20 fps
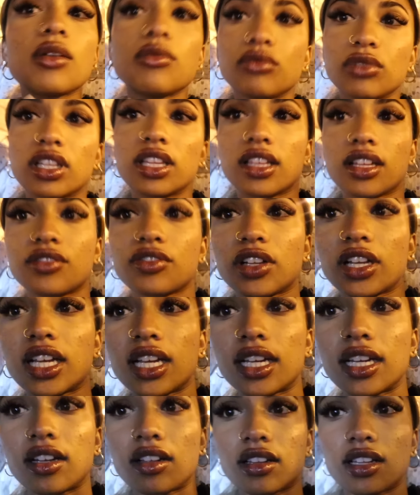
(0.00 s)
really thankful I can
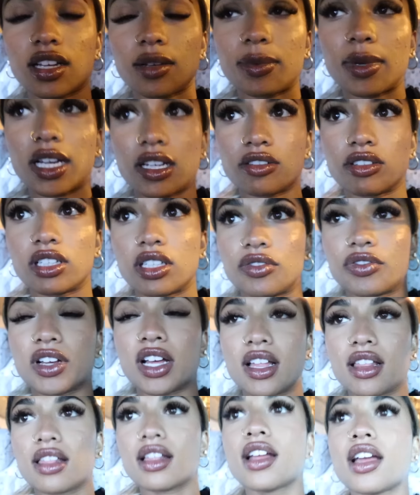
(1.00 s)
get all that back really
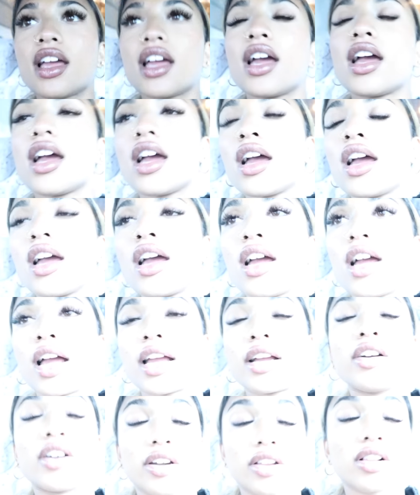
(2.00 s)
fast. I
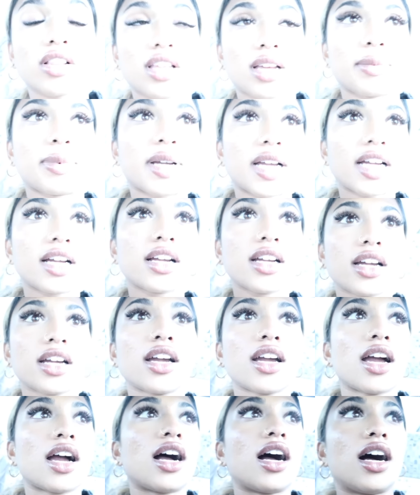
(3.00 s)
got all that back.
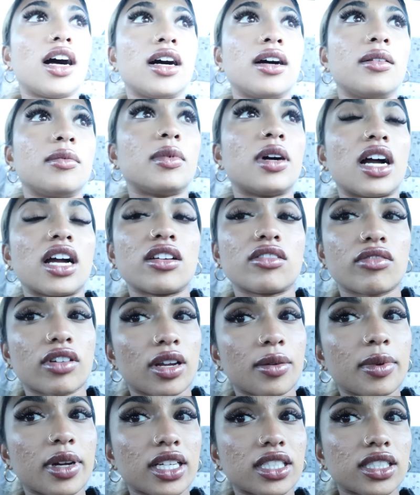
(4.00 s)
I
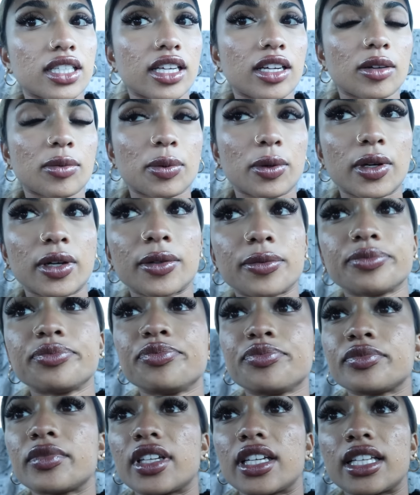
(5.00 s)
ran back to the airport
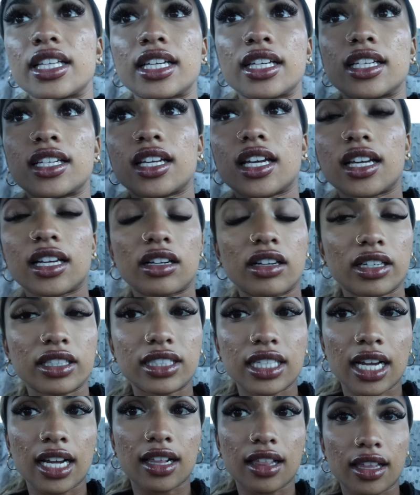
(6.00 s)
and I got a
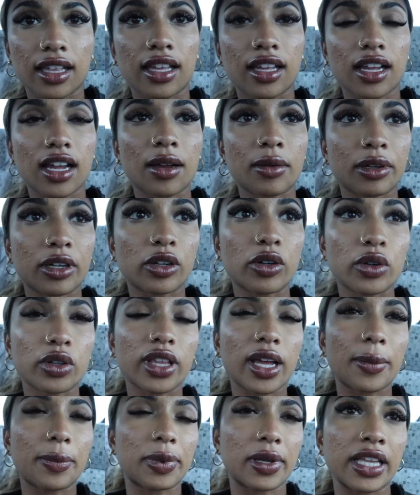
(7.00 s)
taxi. I'm gonna go to
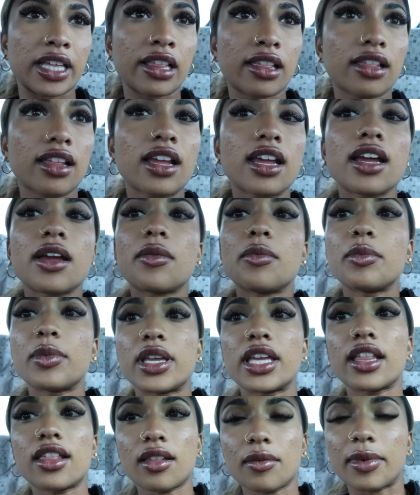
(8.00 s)
that place
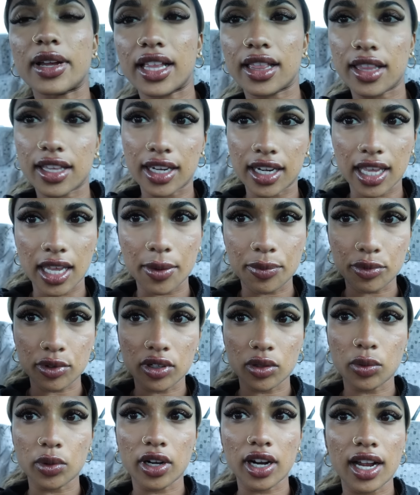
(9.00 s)
me, Samantha, and
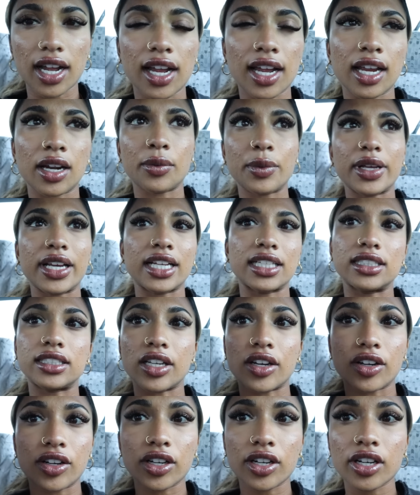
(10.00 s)
April were at and we had
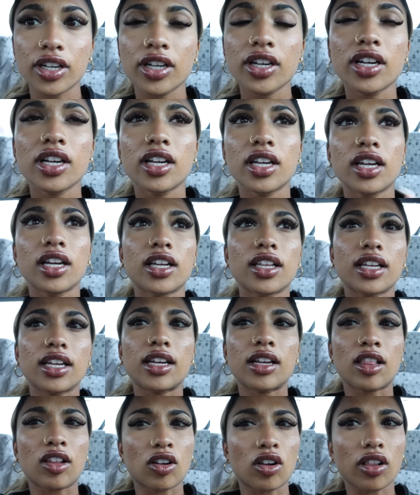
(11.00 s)
dinner.
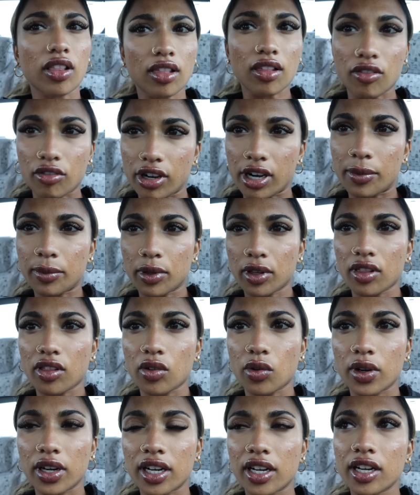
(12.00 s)
It's called Scramble
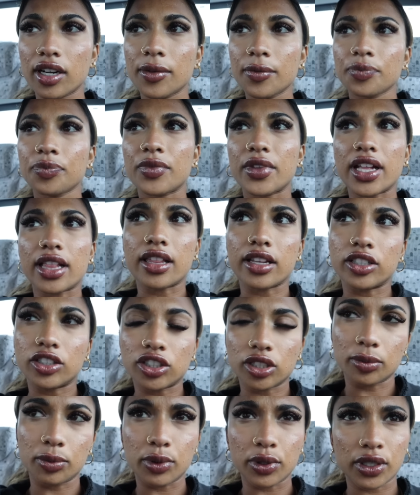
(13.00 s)
Square. It's in
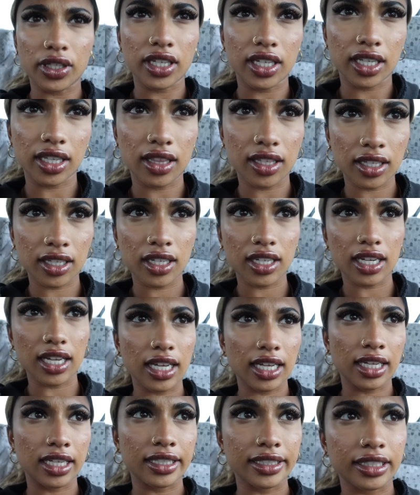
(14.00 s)
Shibuya, I think.
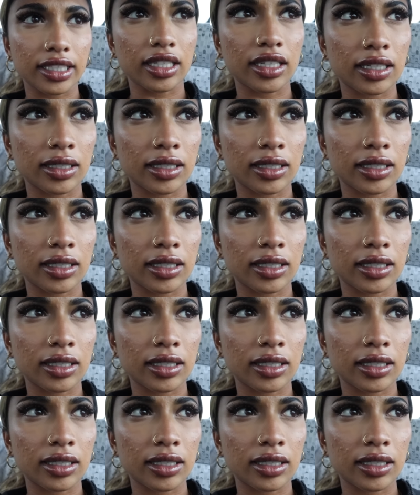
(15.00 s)
And